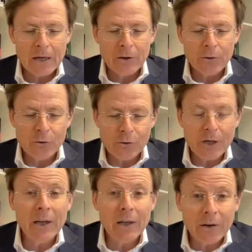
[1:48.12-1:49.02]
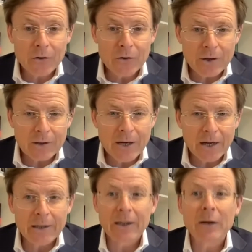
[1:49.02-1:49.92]
New Zealand. It's
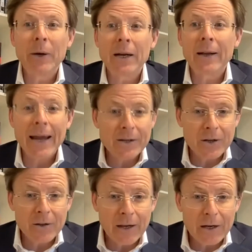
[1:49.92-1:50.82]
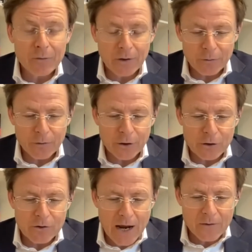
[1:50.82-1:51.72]
getting a little bit late in the evening for
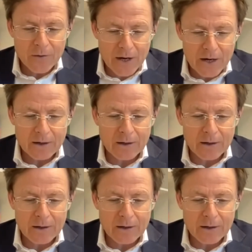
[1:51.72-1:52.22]
you down there,